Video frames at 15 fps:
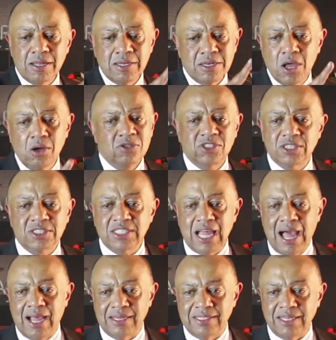no
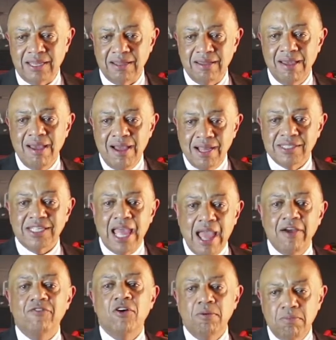society has
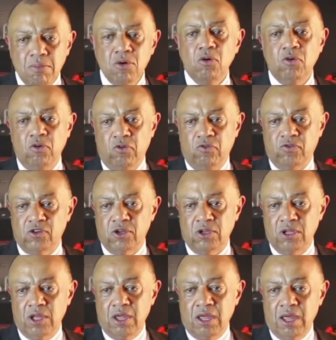ever moved
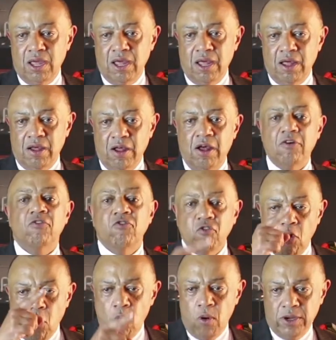
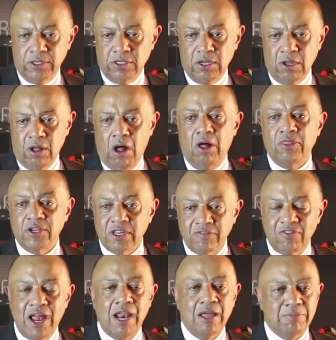forward on the
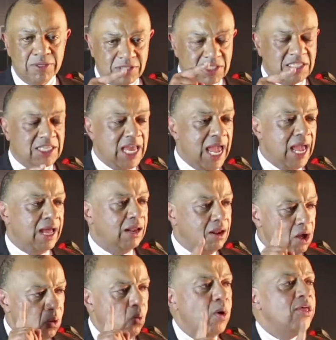development
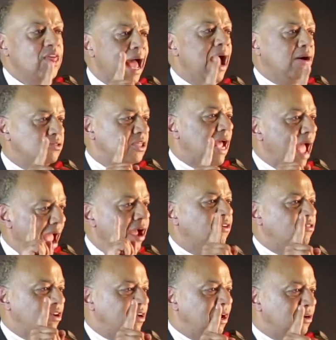scale without
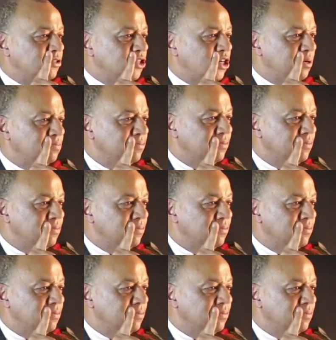agriculture.